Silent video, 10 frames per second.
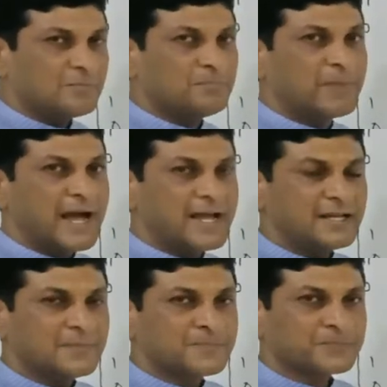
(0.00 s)

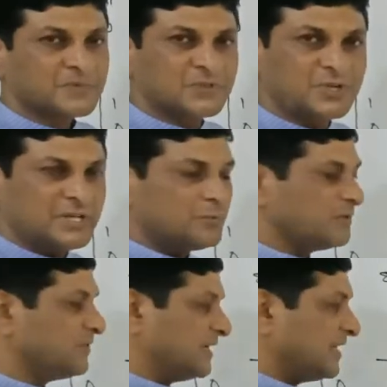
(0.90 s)
by 3, we
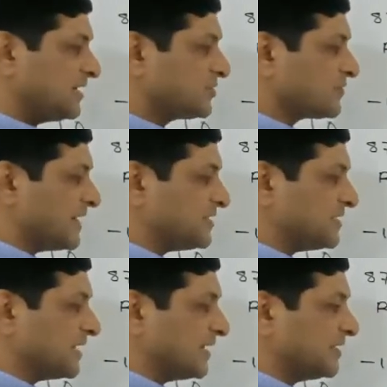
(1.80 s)
will get
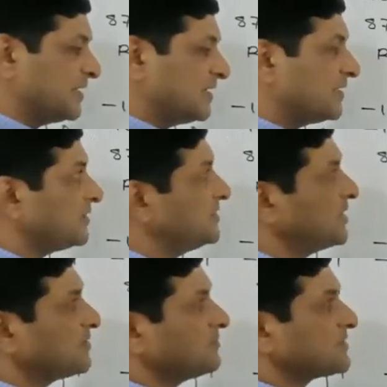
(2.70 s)
29.
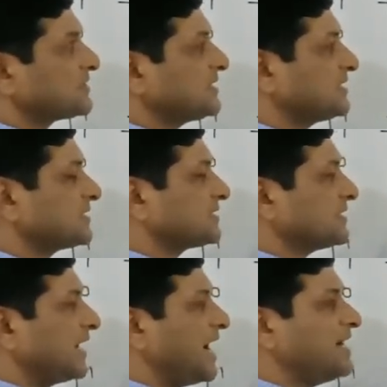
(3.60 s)
Here
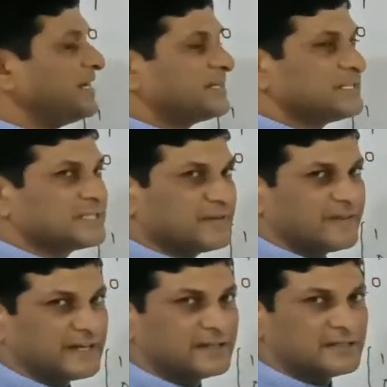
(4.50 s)
6 and
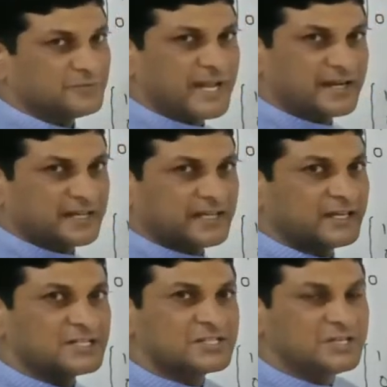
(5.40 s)
87, we are taking
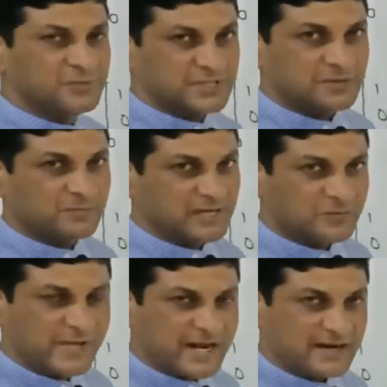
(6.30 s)
its division, but
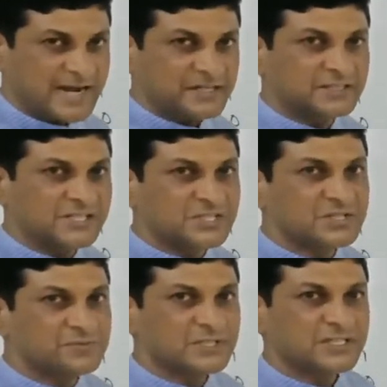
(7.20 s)
we are writing this
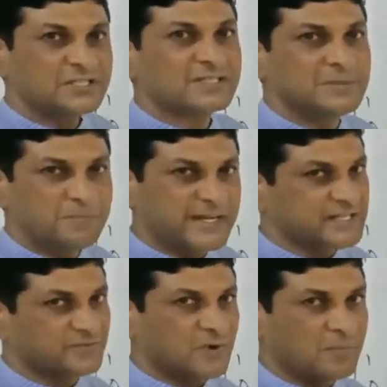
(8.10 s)
division in
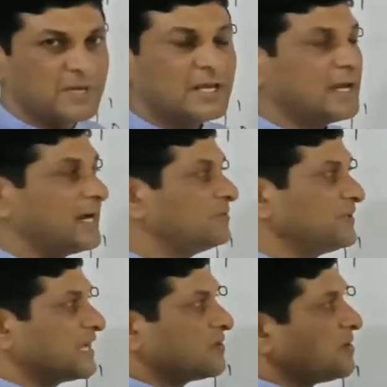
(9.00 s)
simplest form, and we
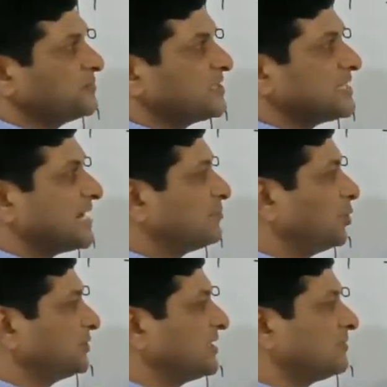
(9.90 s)
can observe that
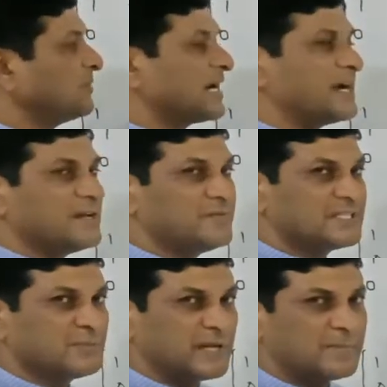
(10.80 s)
both the numbers are
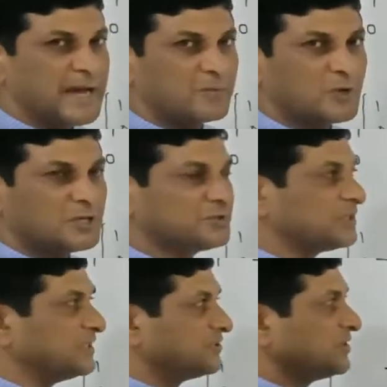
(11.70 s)
divisible by what?
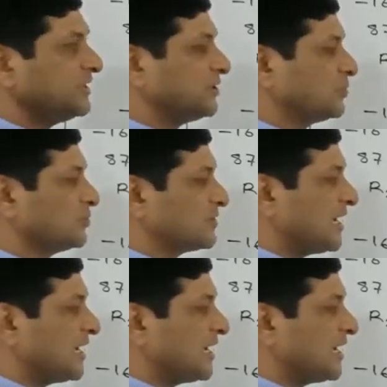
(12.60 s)
3. 3 2s